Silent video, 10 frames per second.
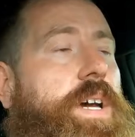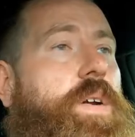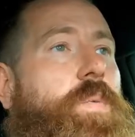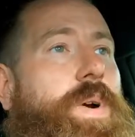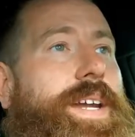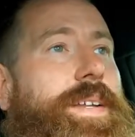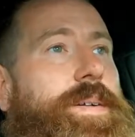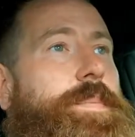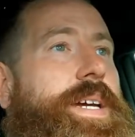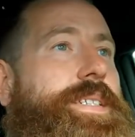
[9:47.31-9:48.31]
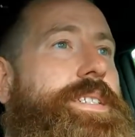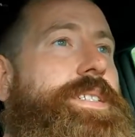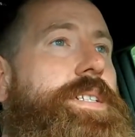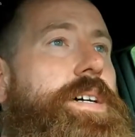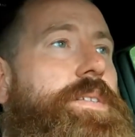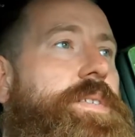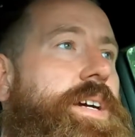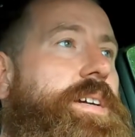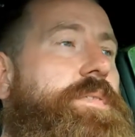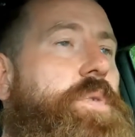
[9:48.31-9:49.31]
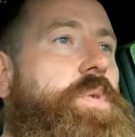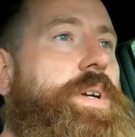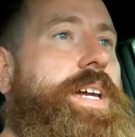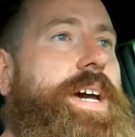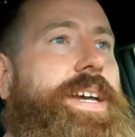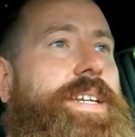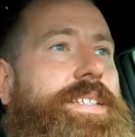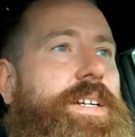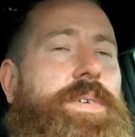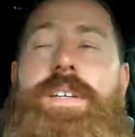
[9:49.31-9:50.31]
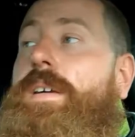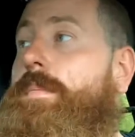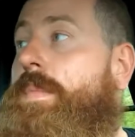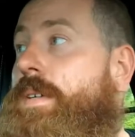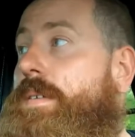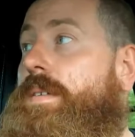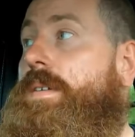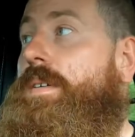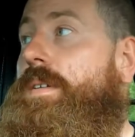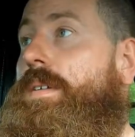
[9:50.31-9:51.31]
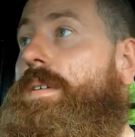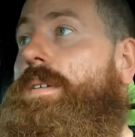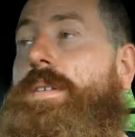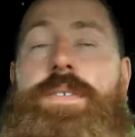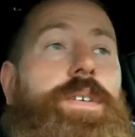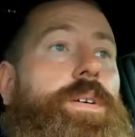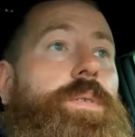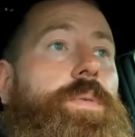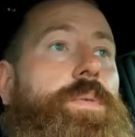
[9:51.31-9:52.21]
on a regular basis, not like a 4-week hiatus every time. So,